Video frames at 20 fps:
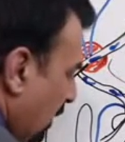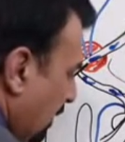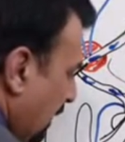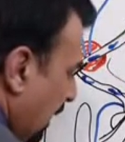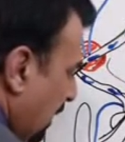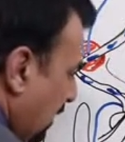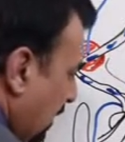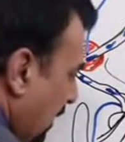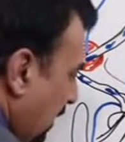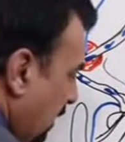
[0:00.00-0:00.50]

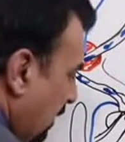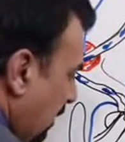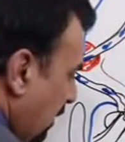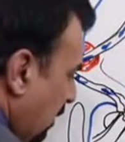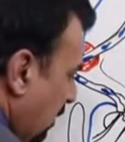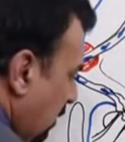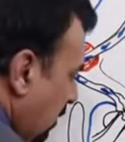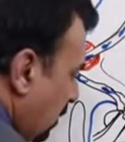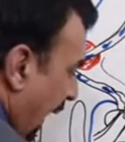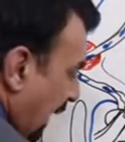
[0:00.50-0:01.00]
testes
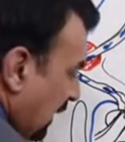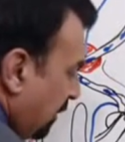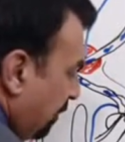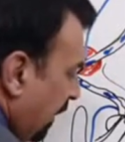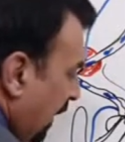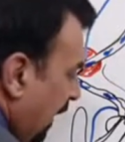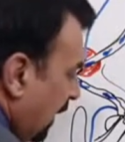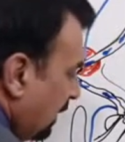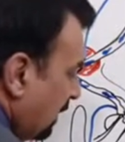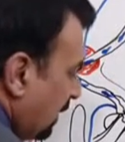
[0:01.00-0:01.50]
as
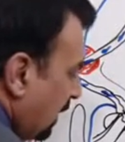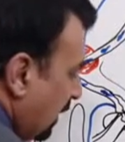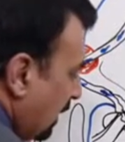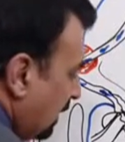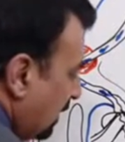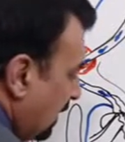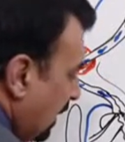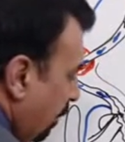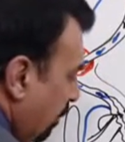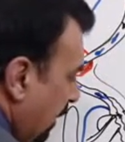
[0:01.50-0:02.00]
well as
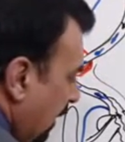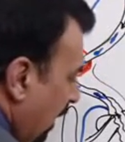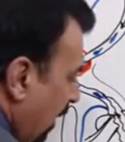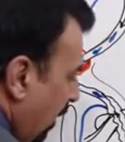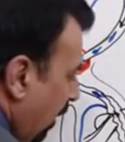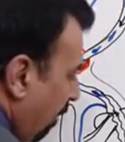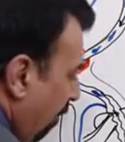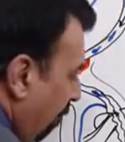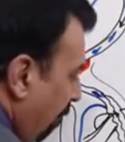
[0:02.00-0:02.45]
seminal